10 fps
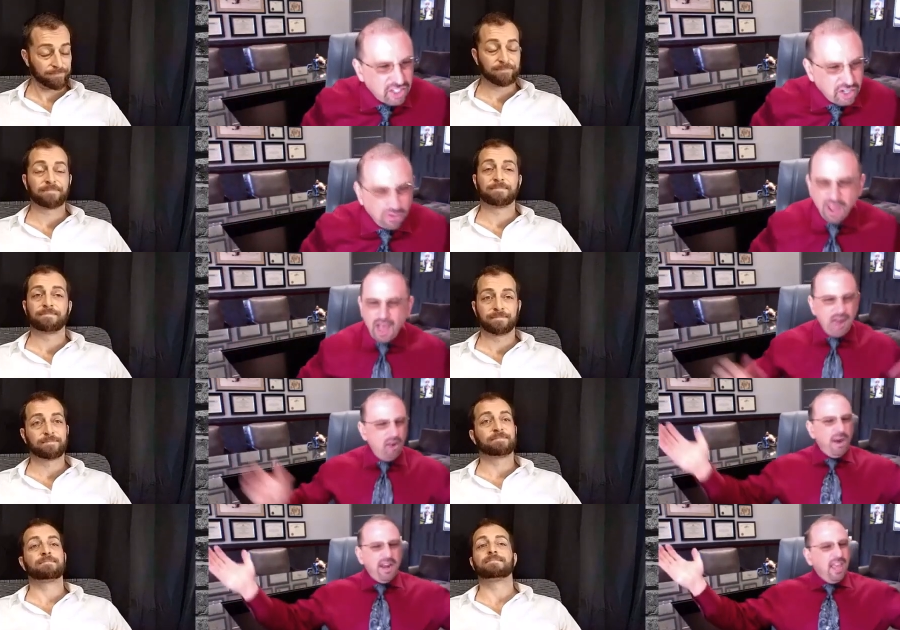Speaker 1: you. I
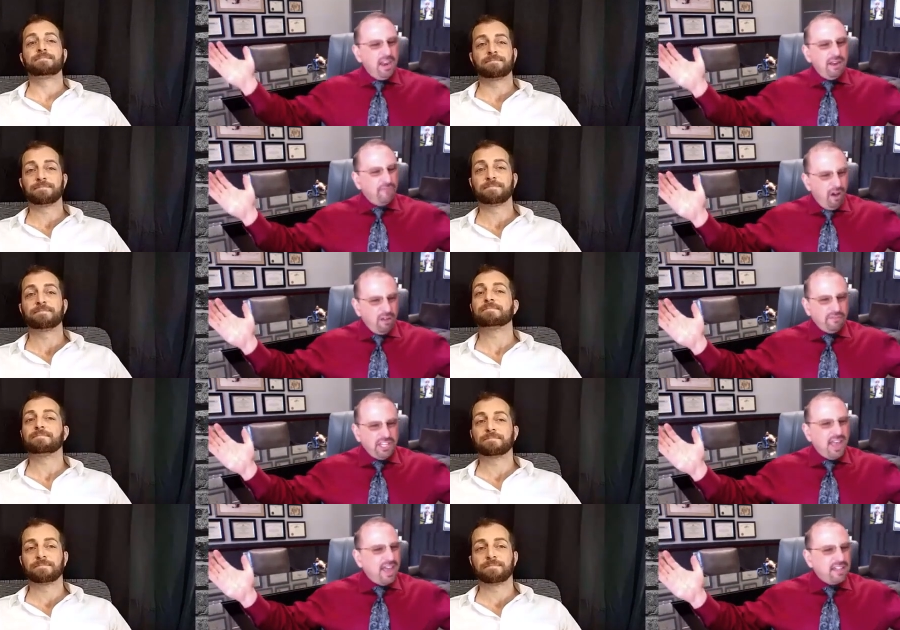don't want to get involved
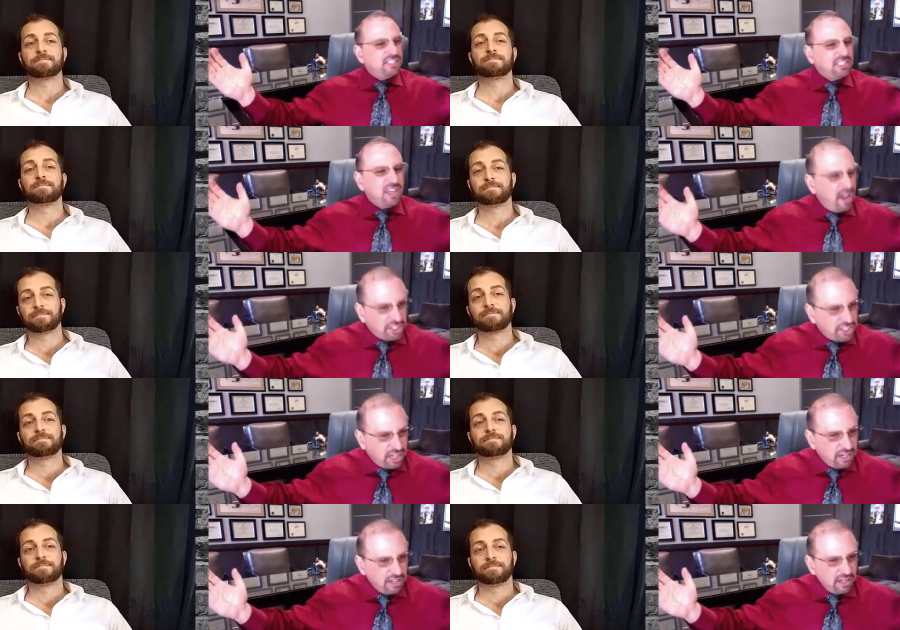in that
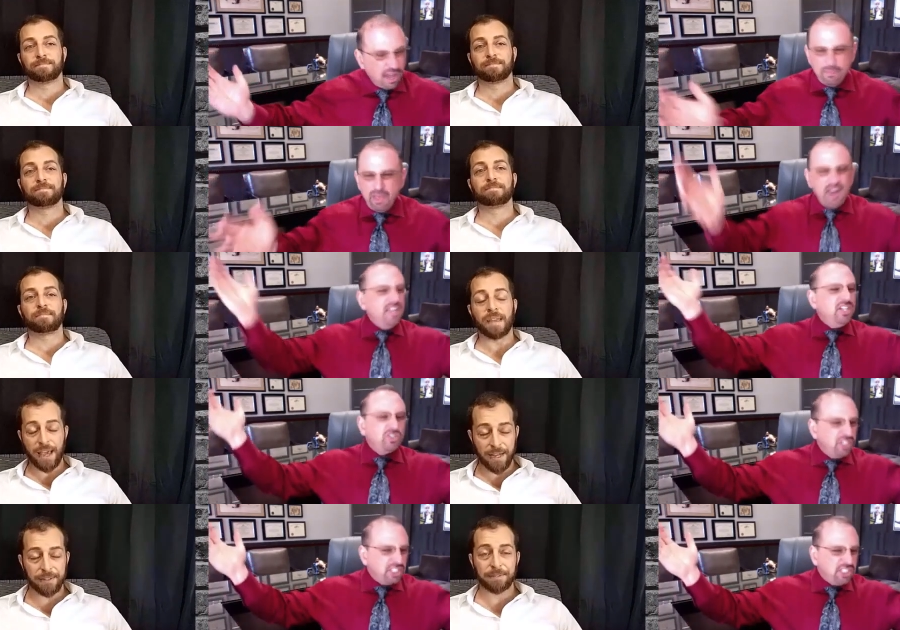discussion. I'm not
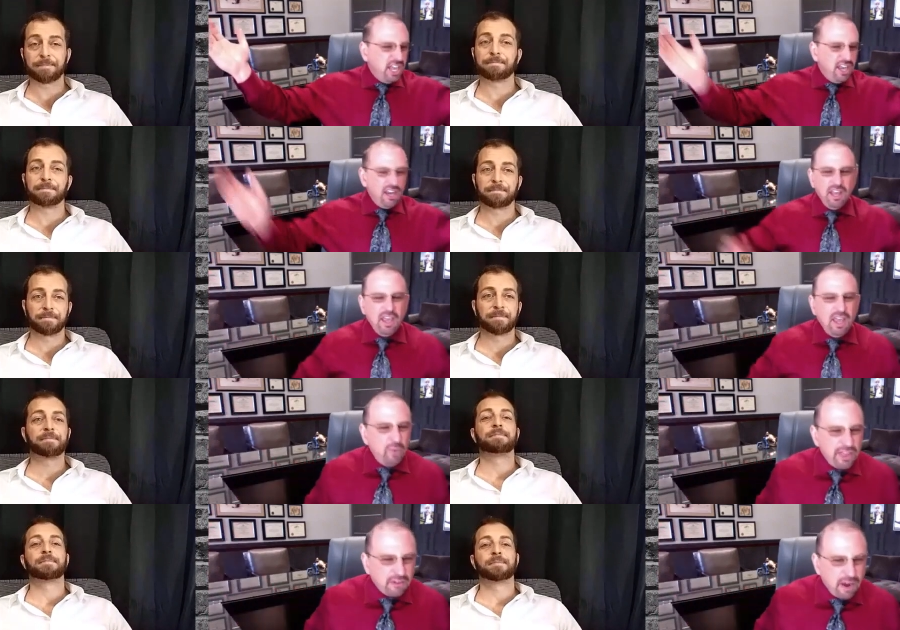interested yeah. in
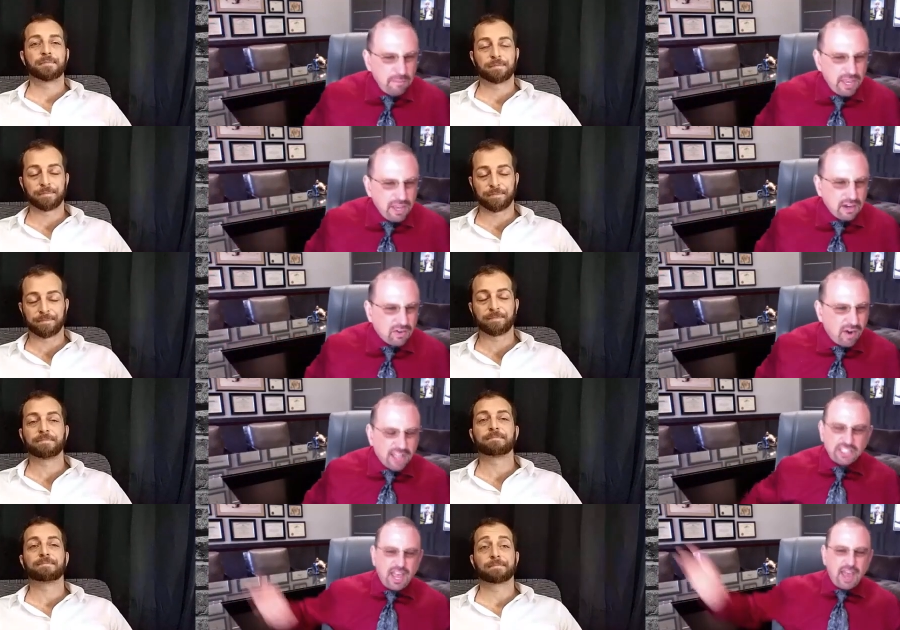whether I'm being
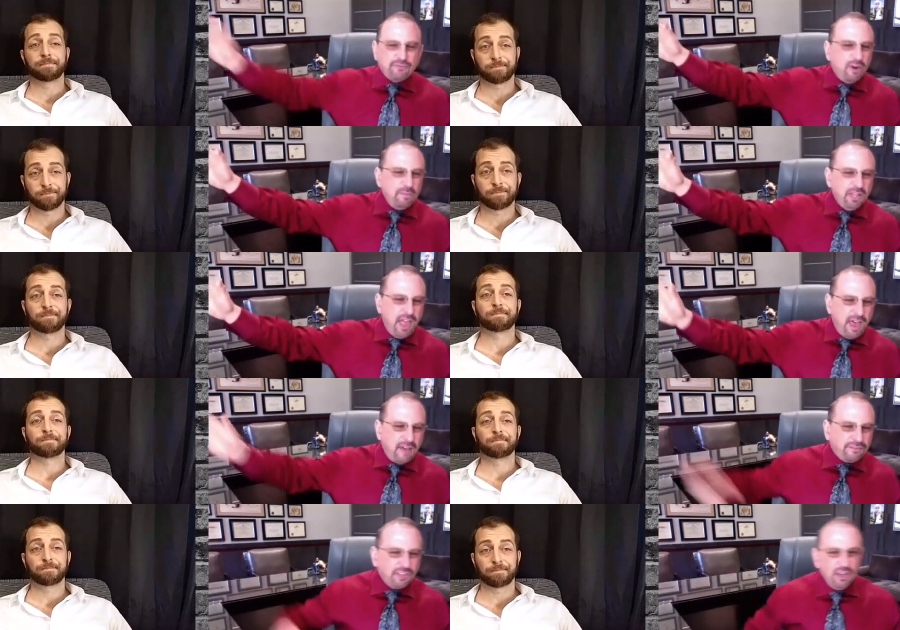aggressed at from the
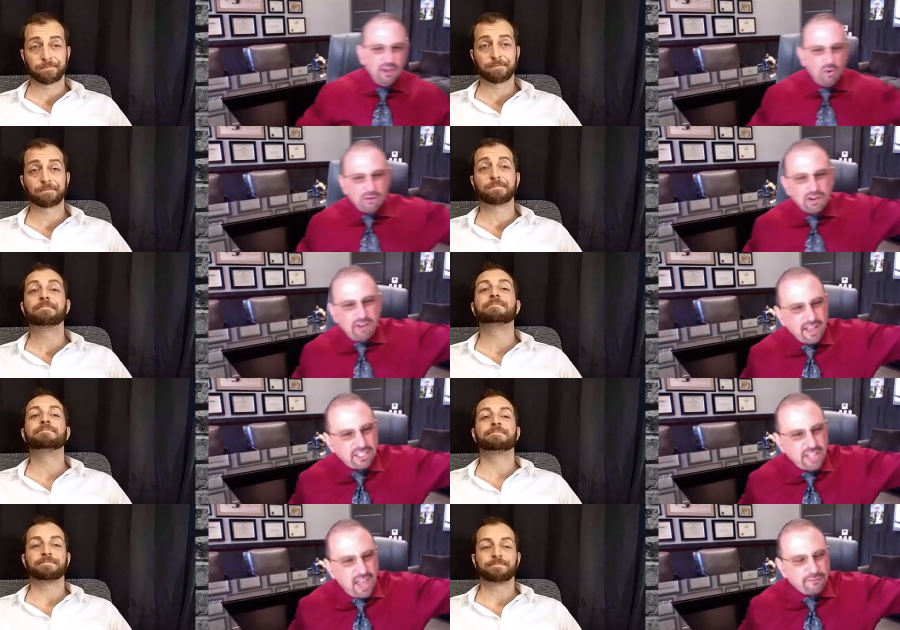left or
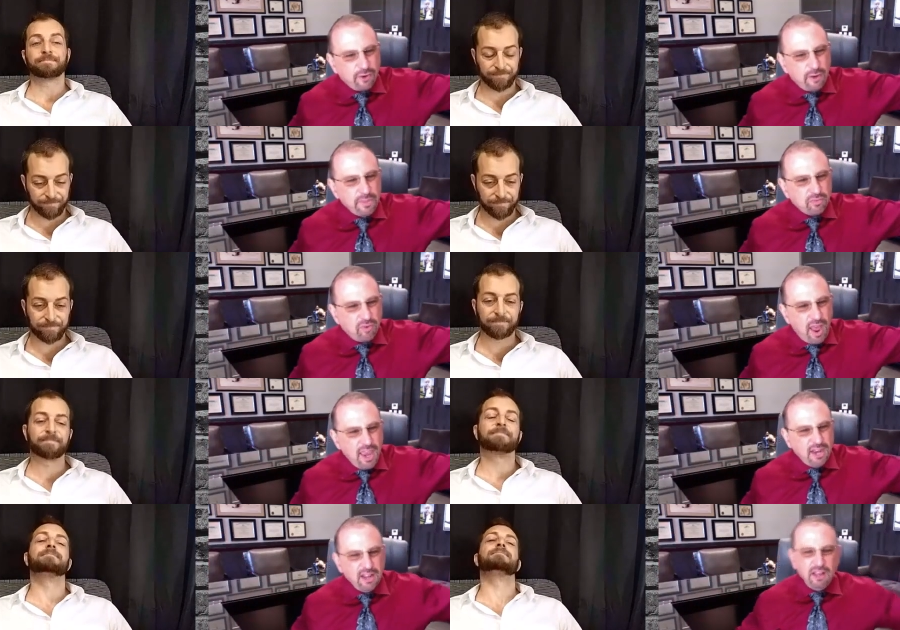aggressed at from the
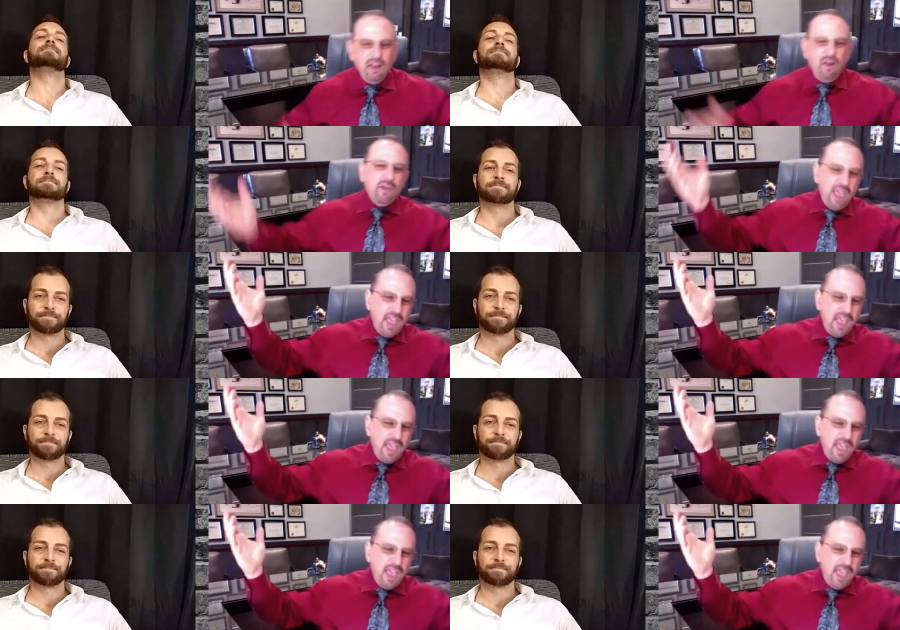right. Okay,